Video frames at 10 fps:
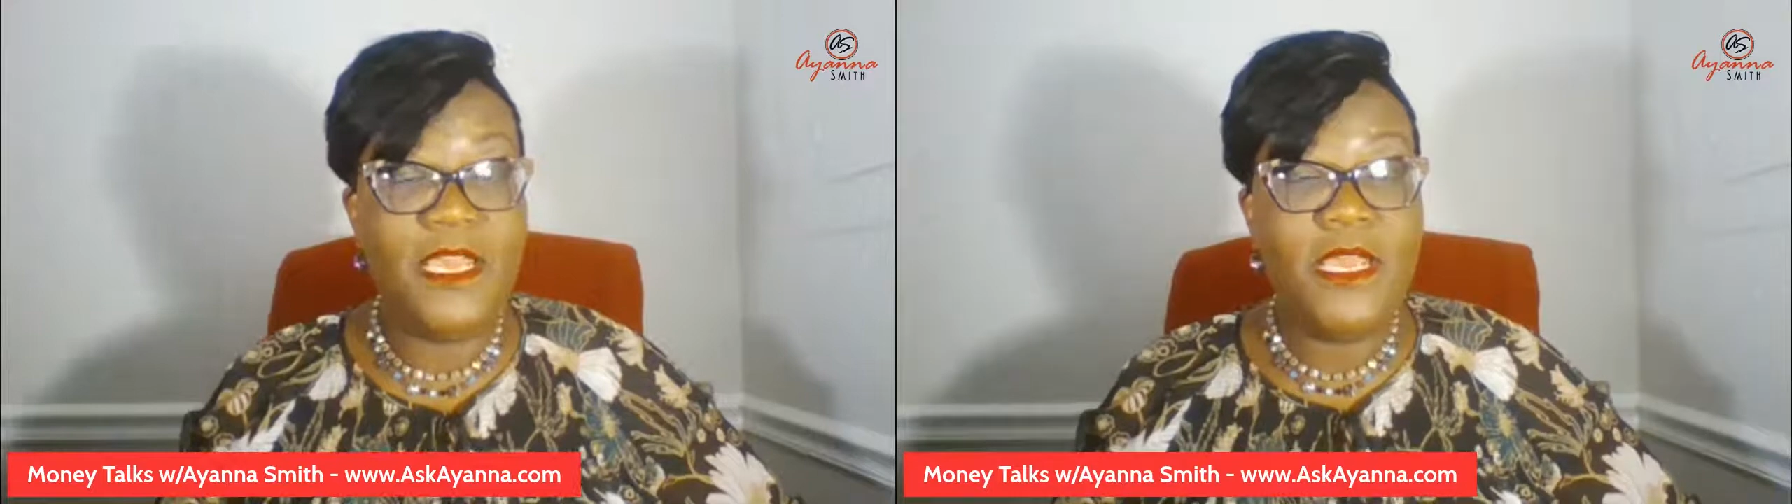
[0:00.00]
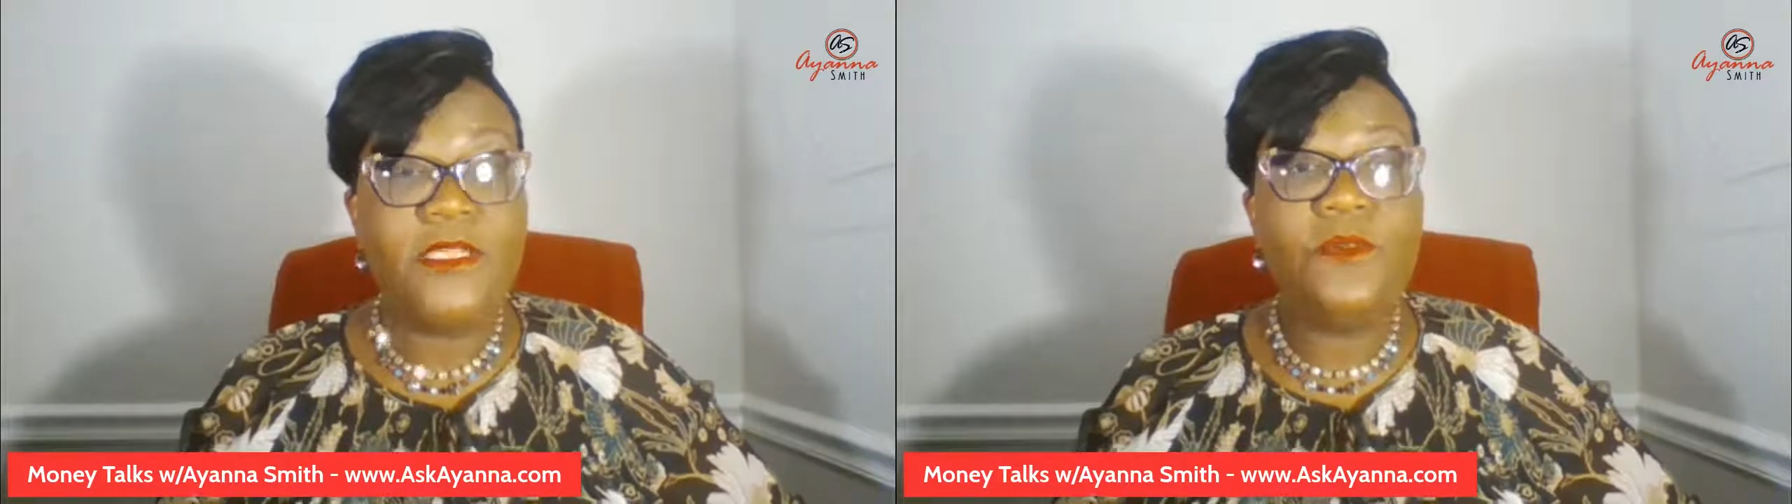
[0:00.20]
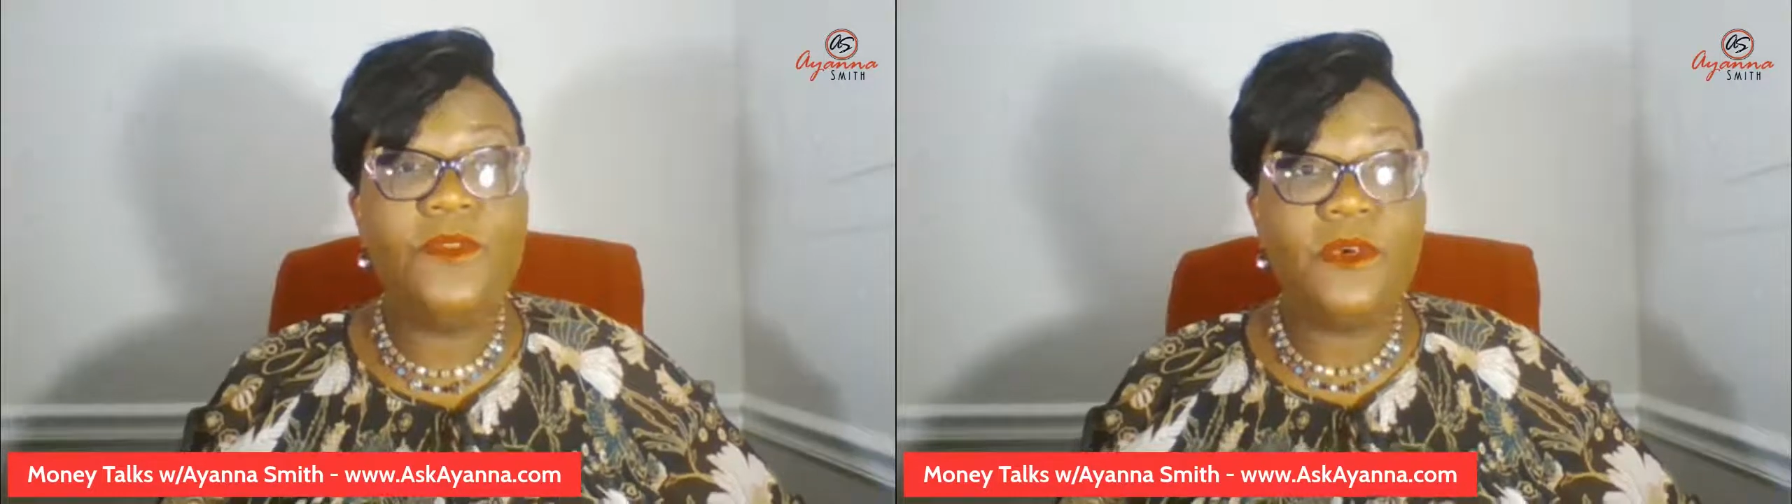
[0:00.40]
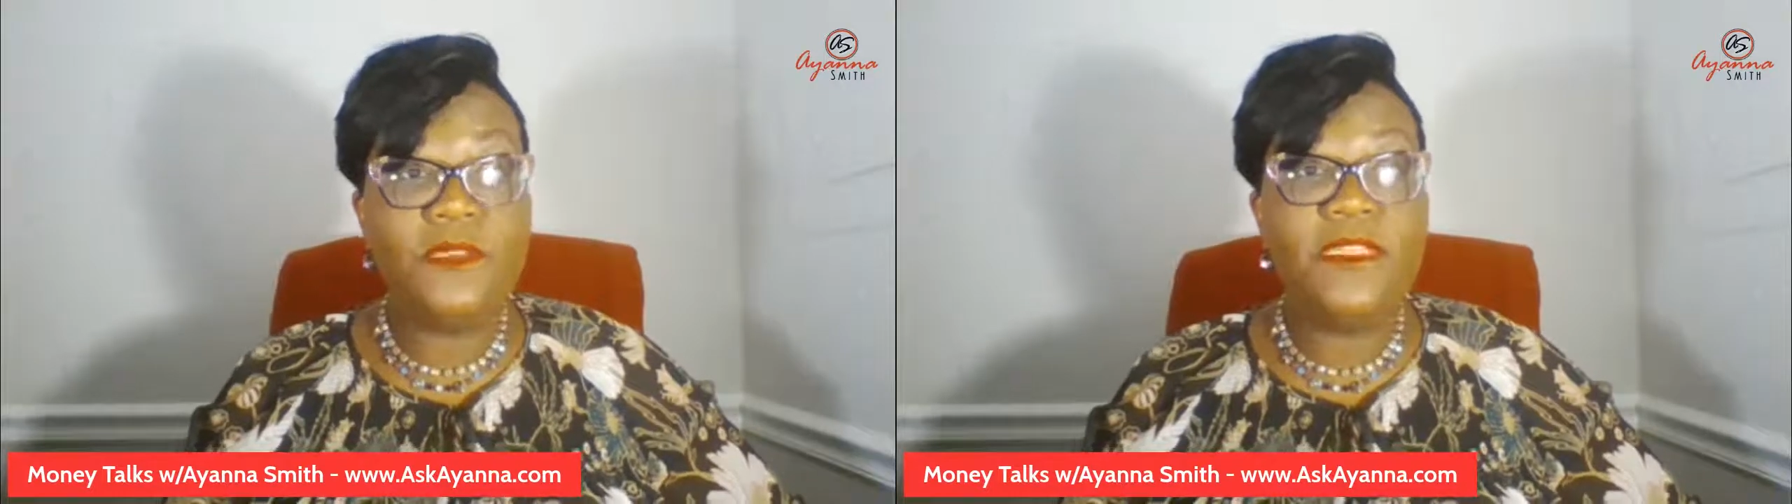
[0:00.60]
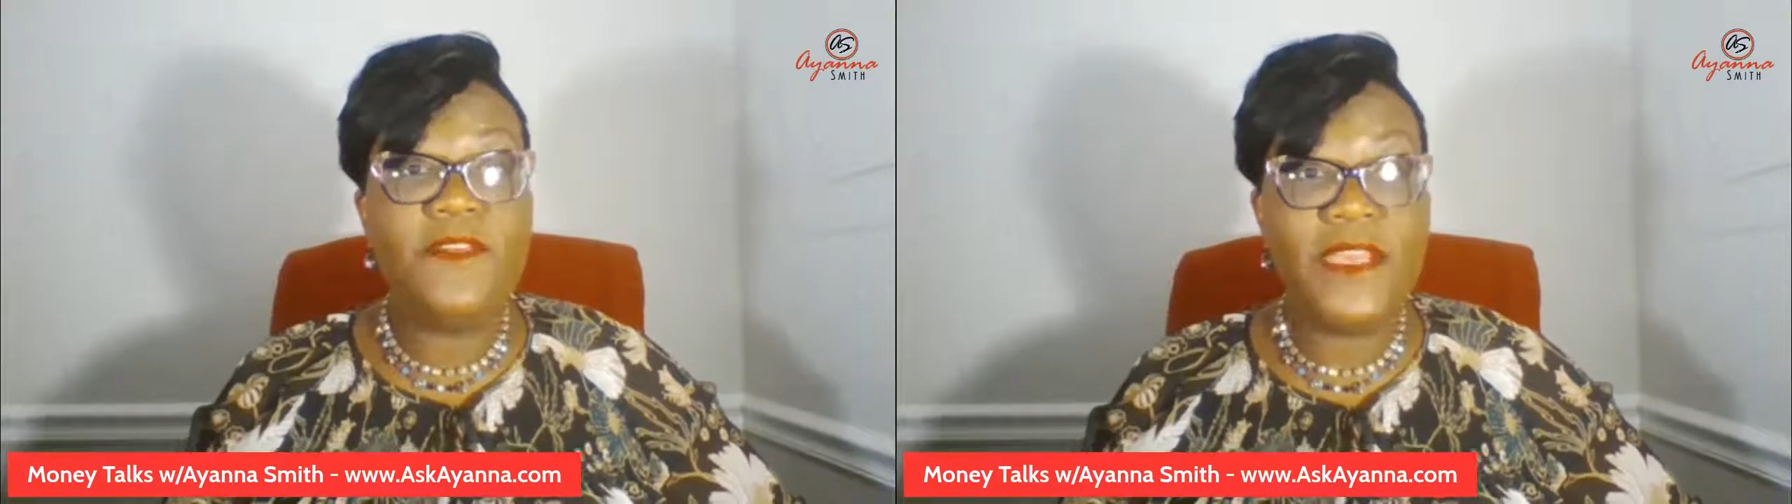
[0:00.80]
So those
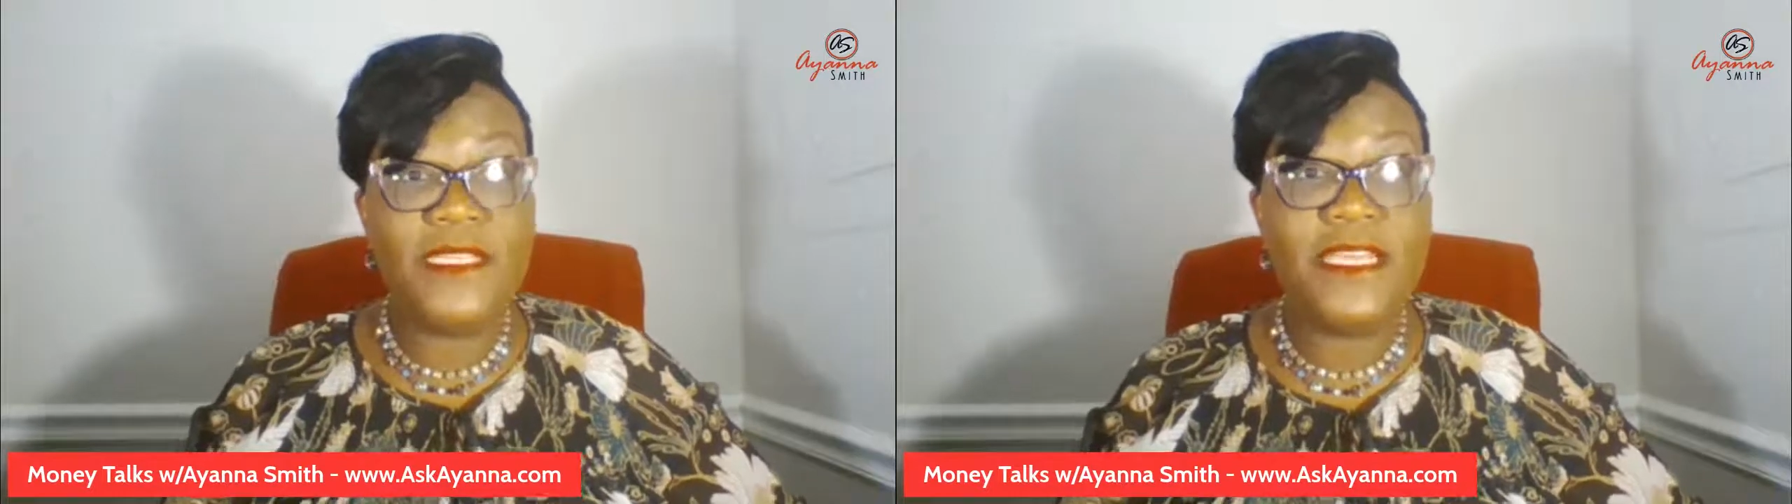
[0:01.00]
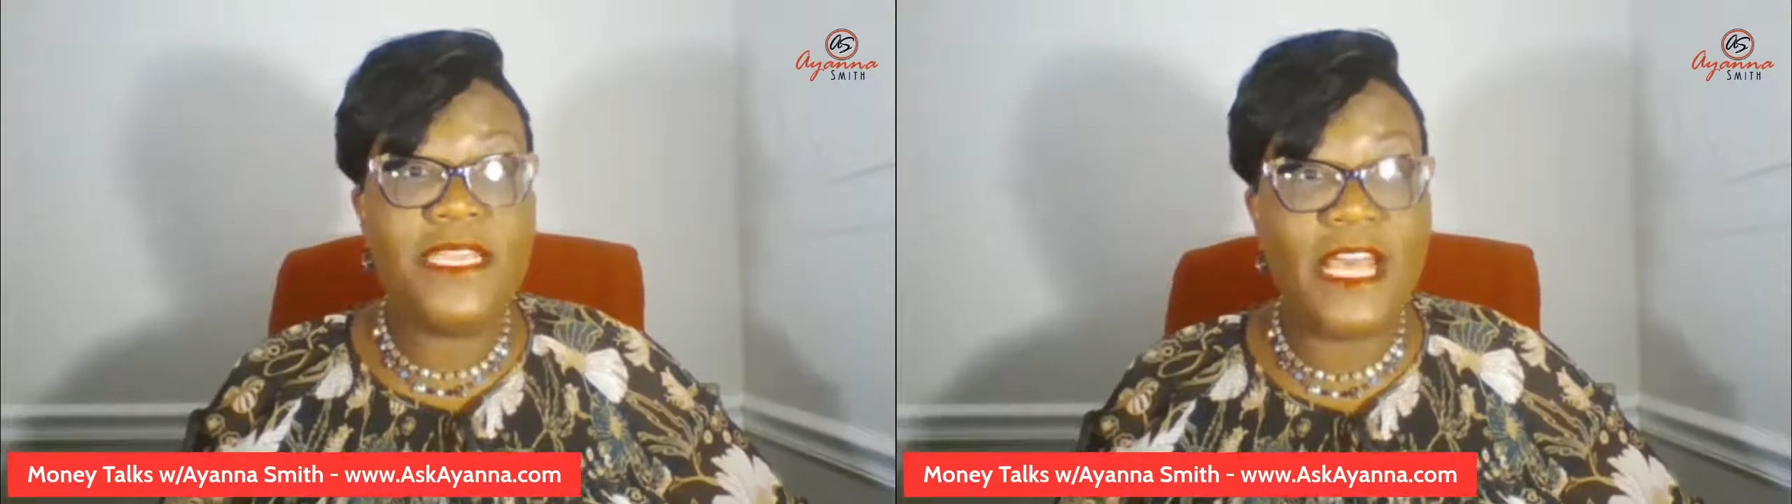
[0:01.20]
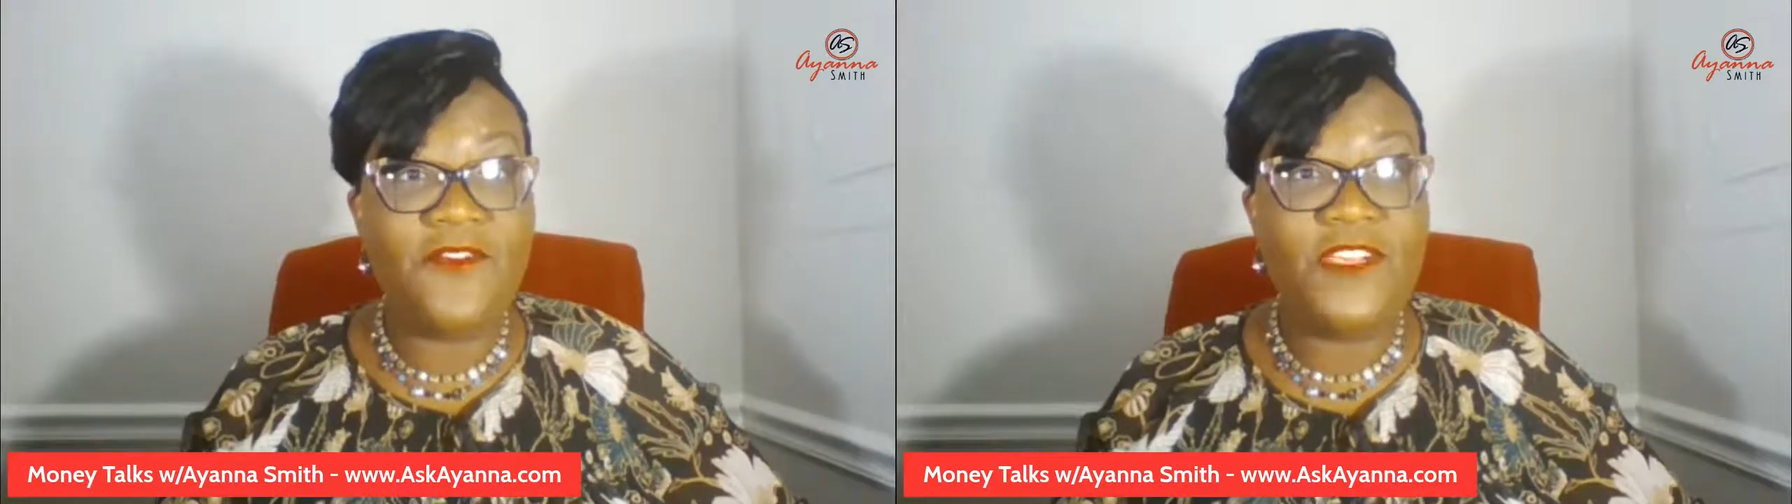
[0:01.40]
are the things that life